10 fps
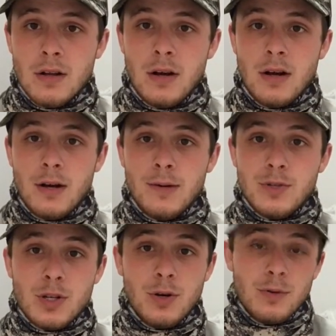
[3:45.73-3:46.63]
Uh,
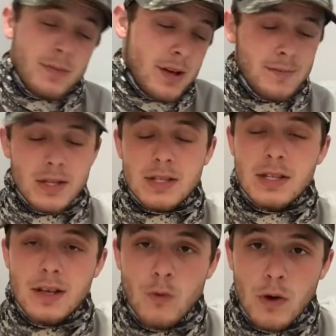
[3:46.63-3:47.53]
so yeah, it's in
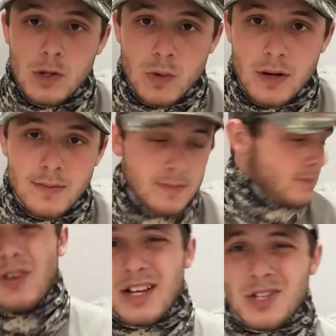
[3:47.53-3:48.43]
the giveaway as well.
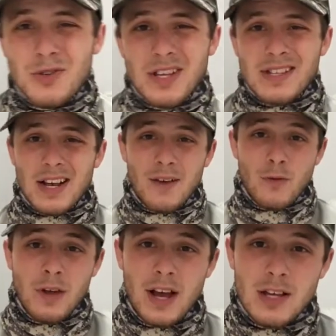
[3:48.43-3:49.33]
The next two things I got
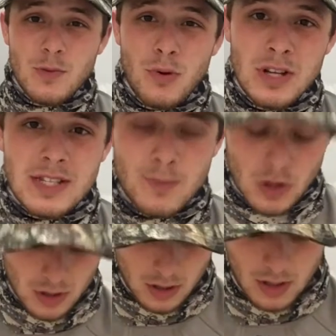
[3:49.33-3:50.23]
for you guys are pretty
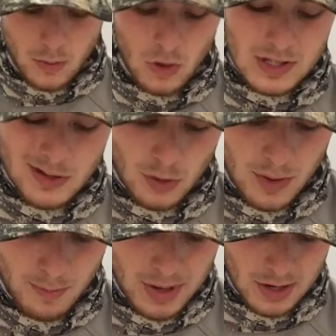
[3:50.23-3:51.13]
similar. Uh, one's a little
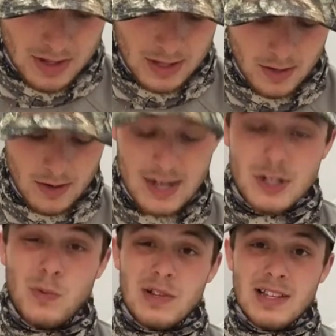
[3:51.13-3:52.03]
bit bigger than the other.
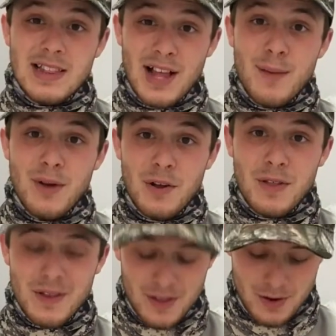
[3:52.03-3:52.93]
Actually, one's a lot bigger
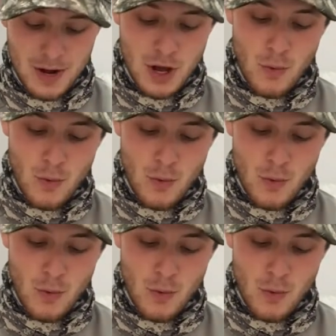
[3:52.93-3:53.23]
than the other.